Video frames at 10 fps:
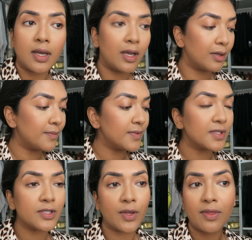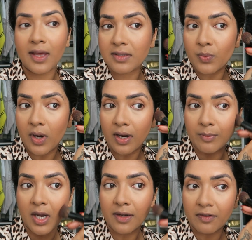So that's why
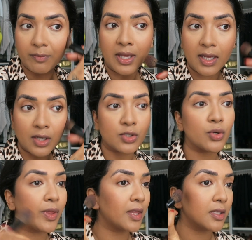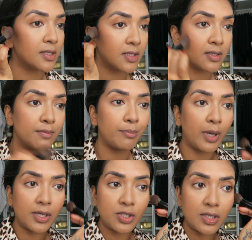I'm kind of making sure that this doesn't
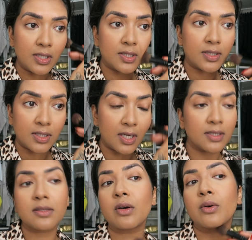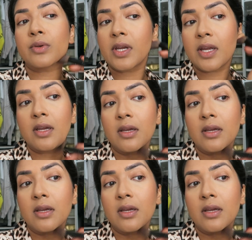budge and it stays the whole day.